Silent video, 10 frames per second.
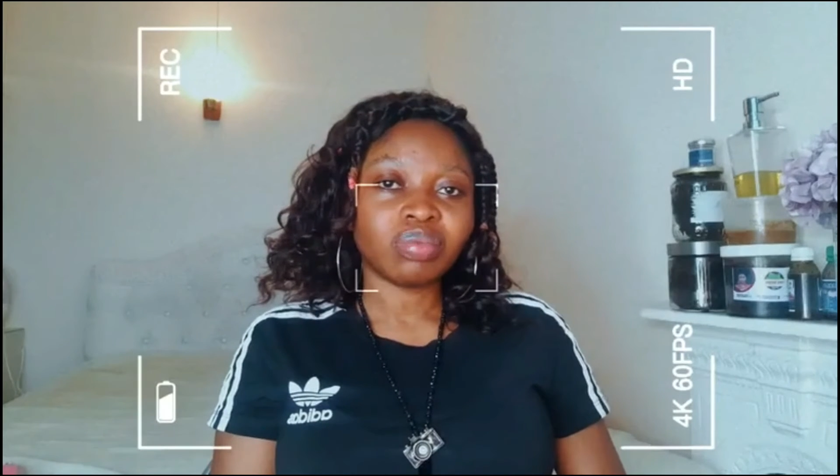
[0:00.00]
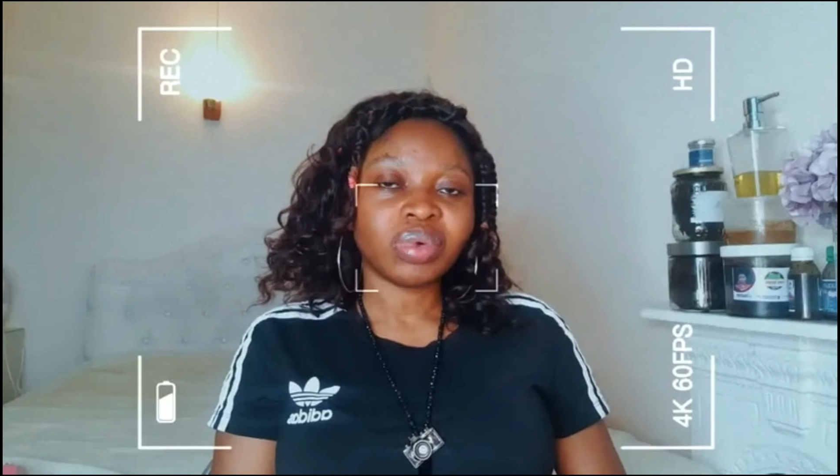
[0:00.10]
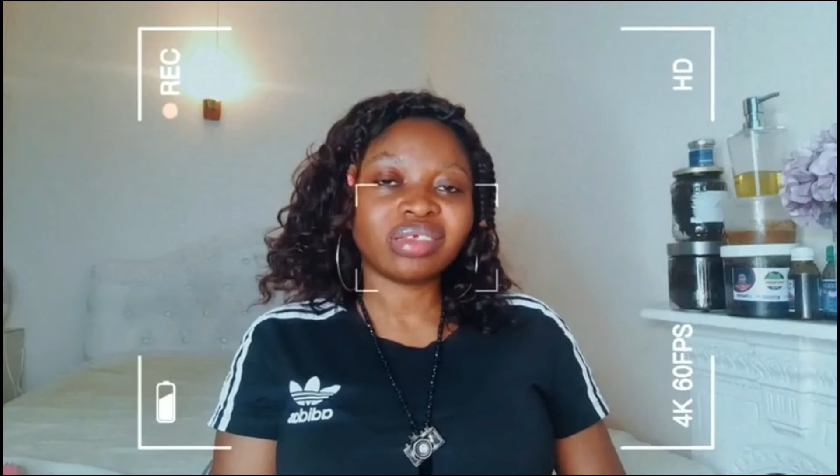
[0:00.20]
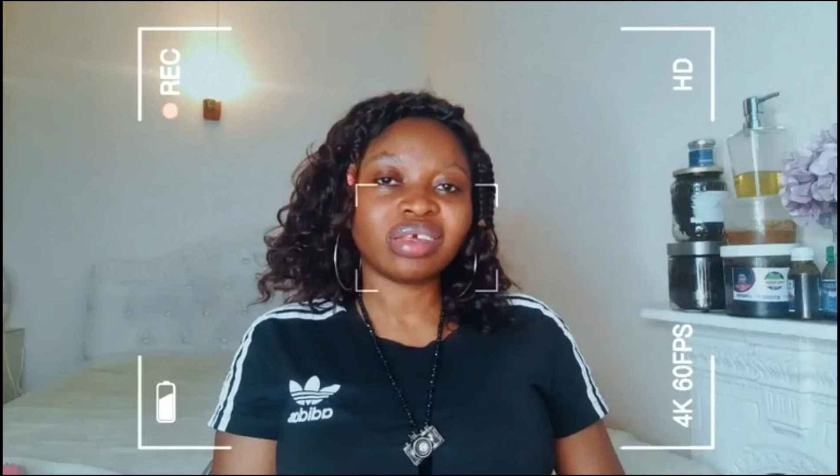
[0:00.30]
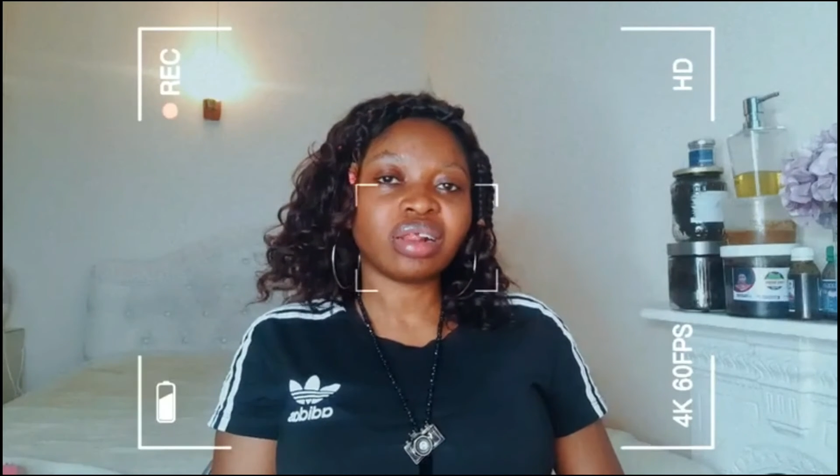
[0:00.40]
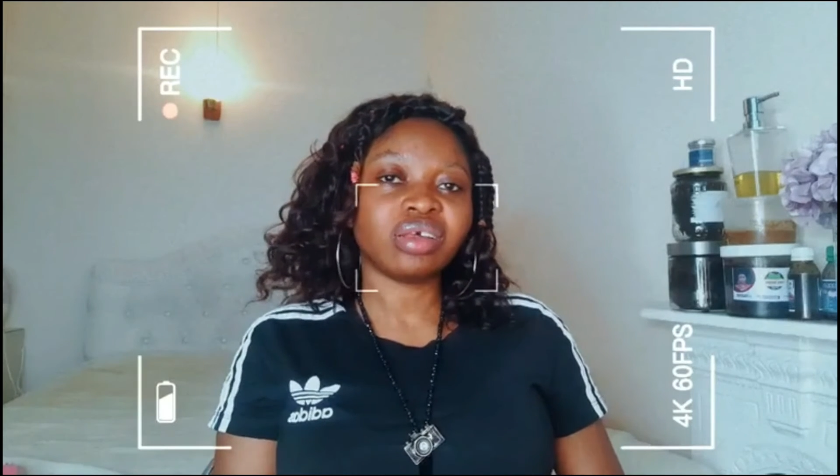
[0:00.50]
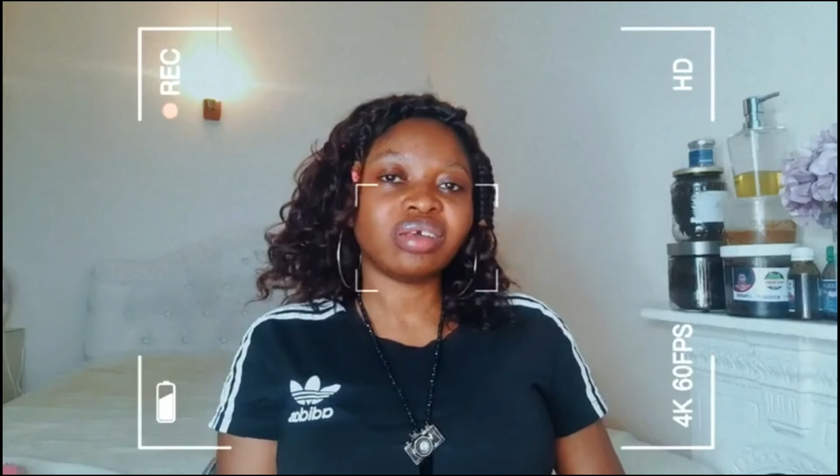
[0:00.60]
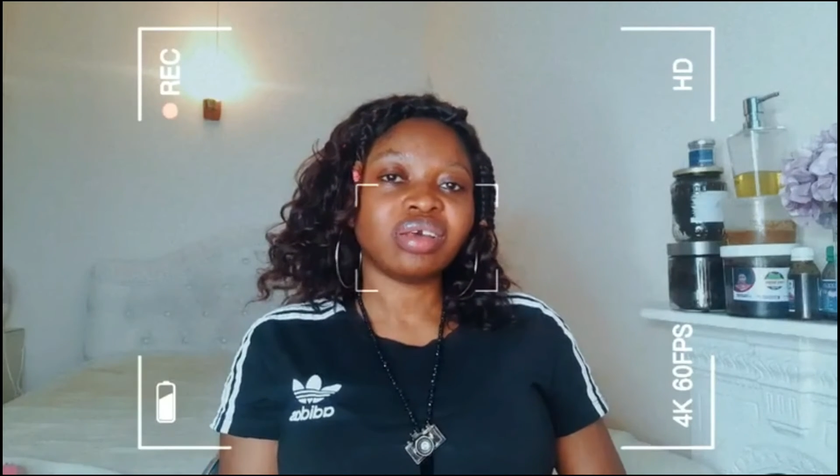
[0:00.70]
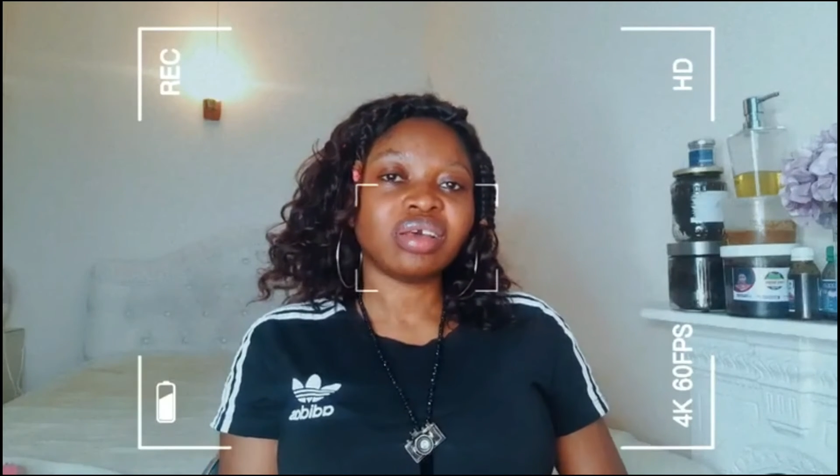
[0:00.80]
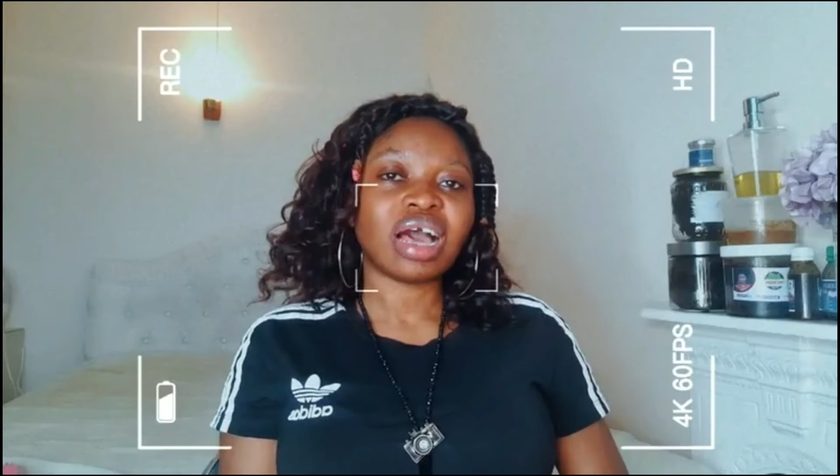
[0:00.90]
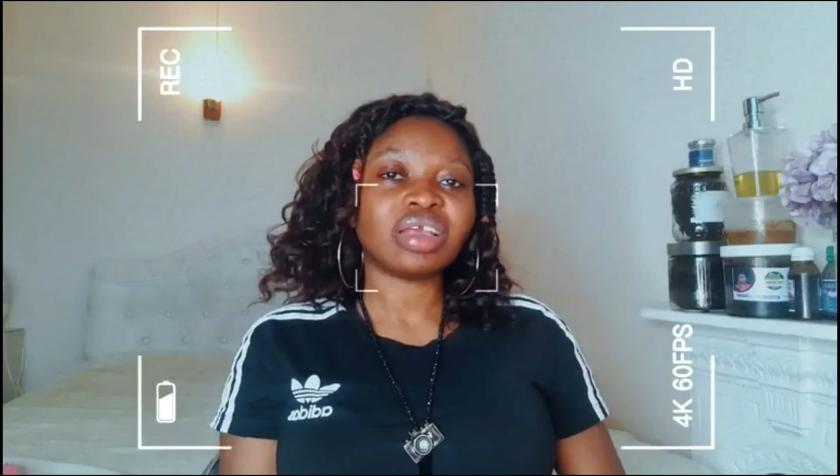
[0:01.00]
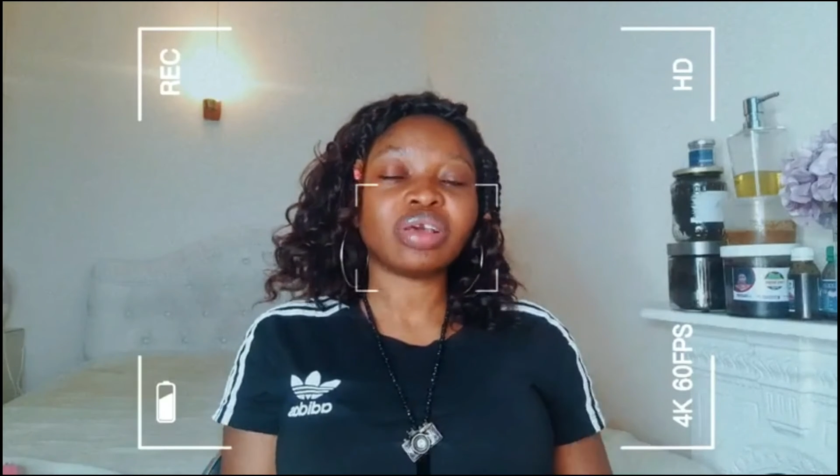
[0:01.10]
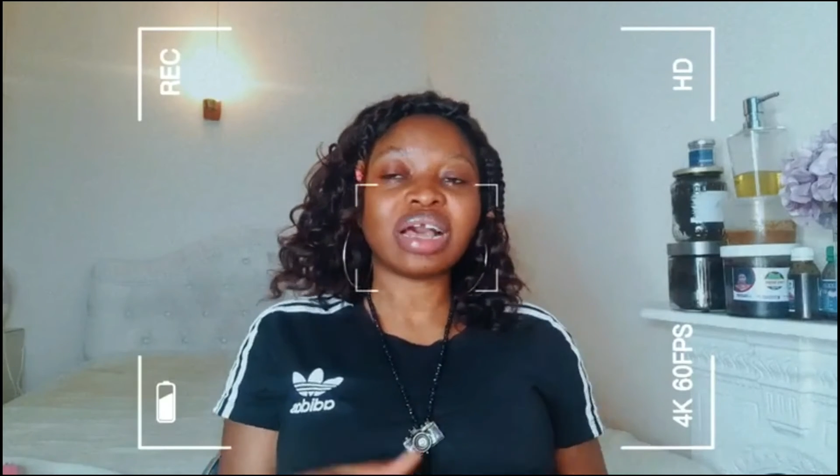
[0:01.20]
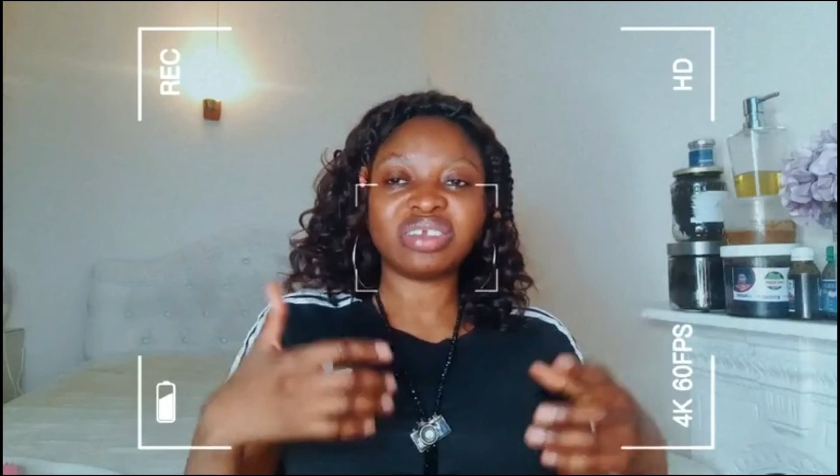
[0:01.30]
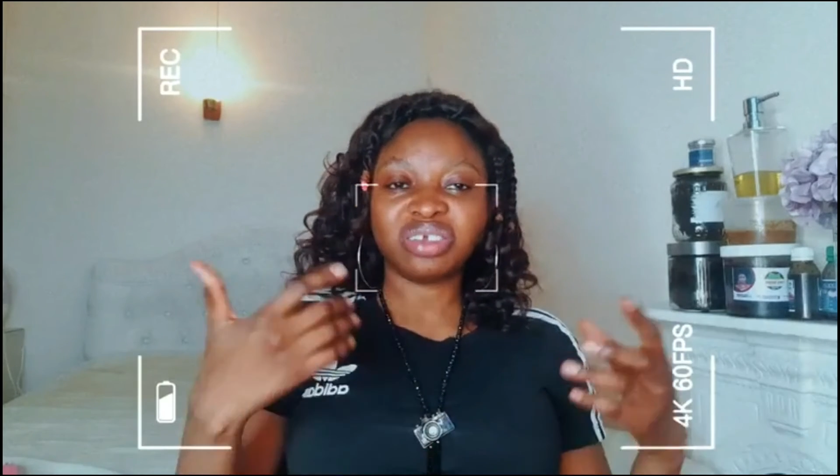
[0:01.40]
basically and
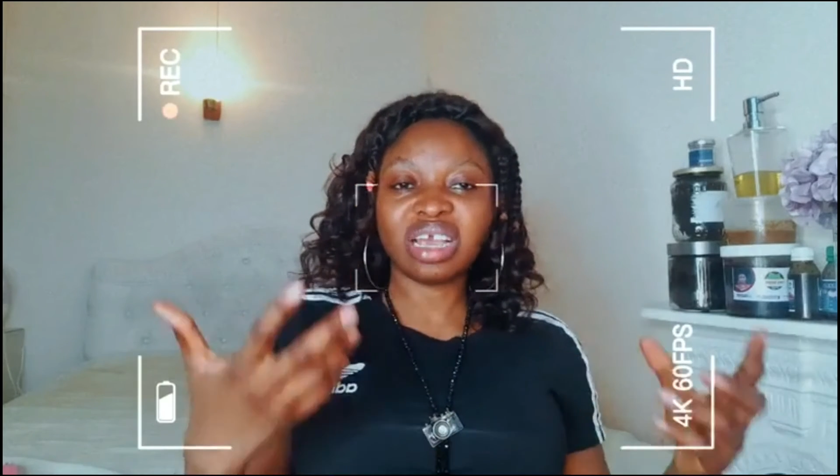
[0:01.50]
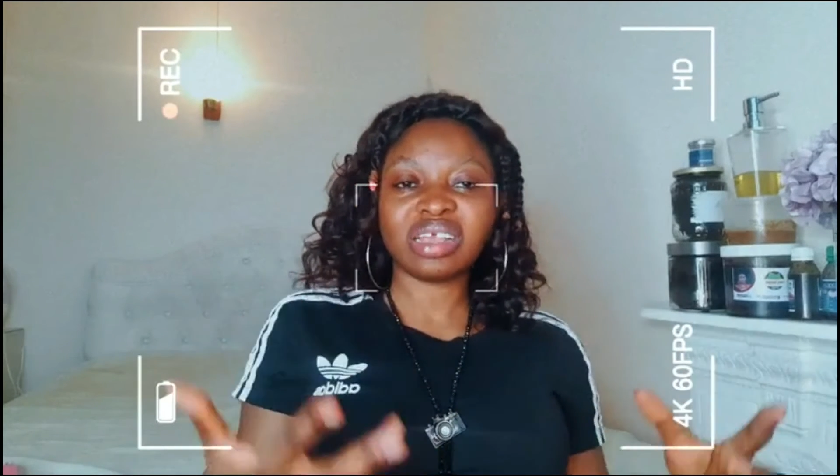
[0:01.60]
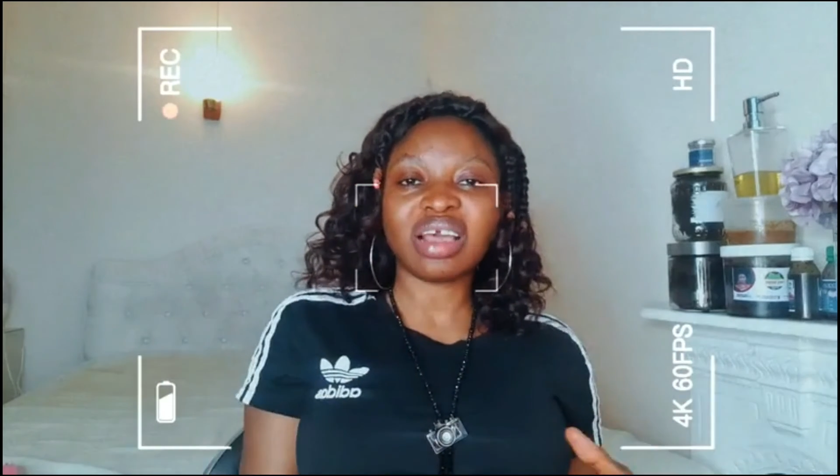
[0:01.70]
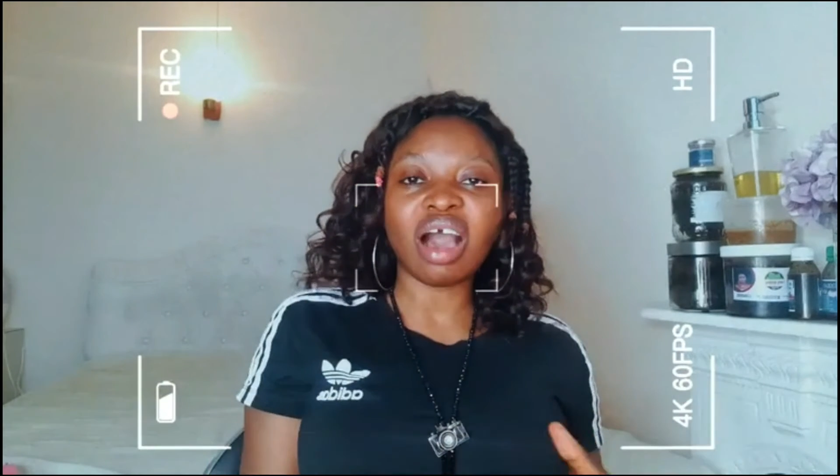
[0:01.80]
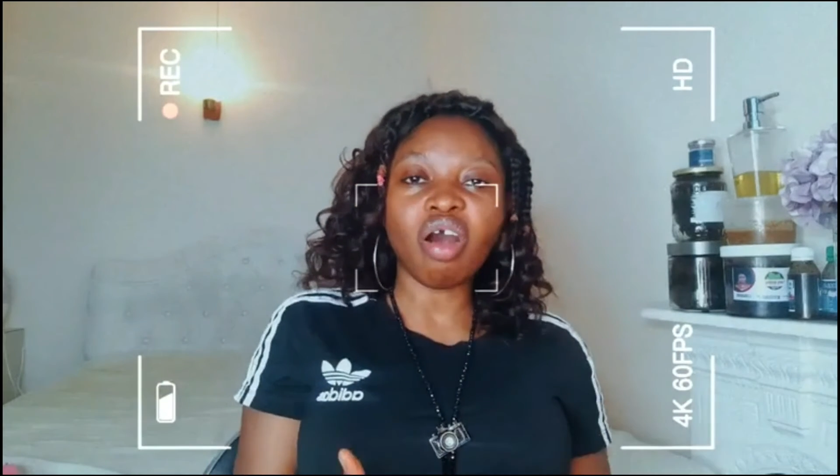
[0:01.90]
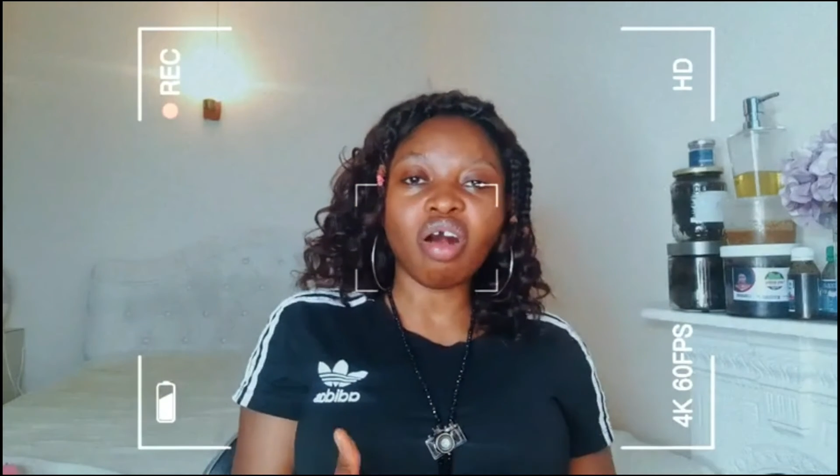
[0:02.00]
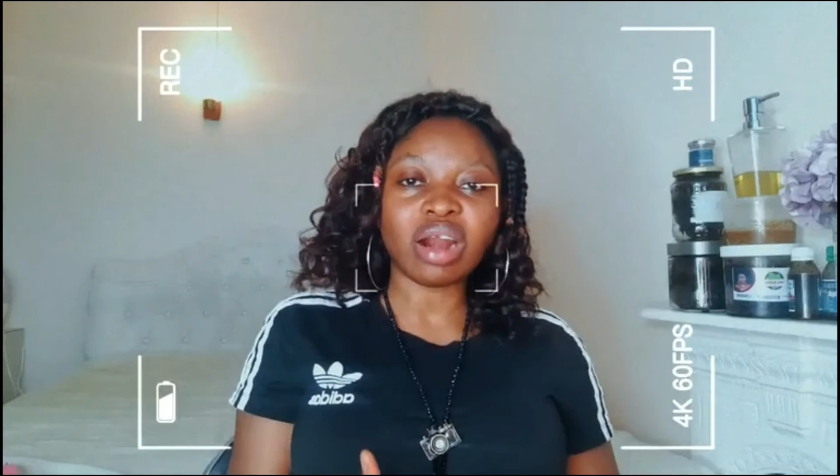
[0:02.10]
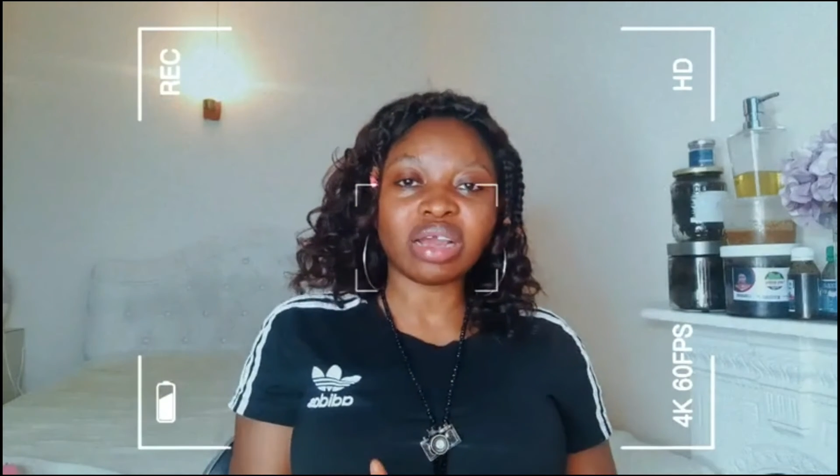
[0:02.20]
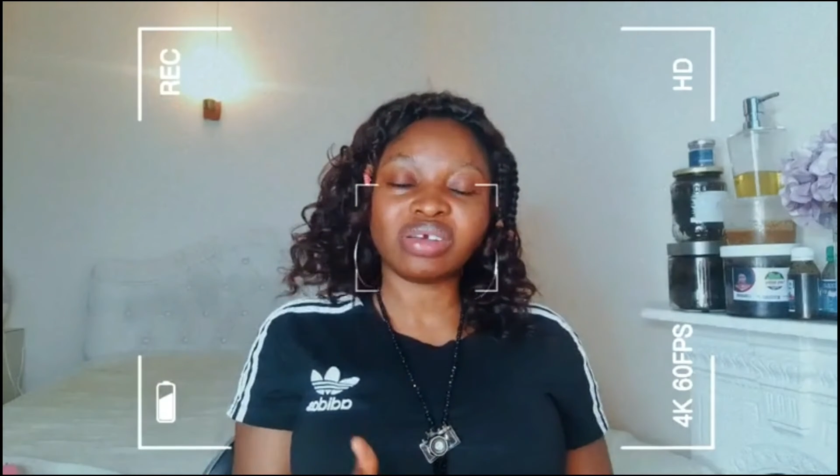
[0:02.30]
you can change that aura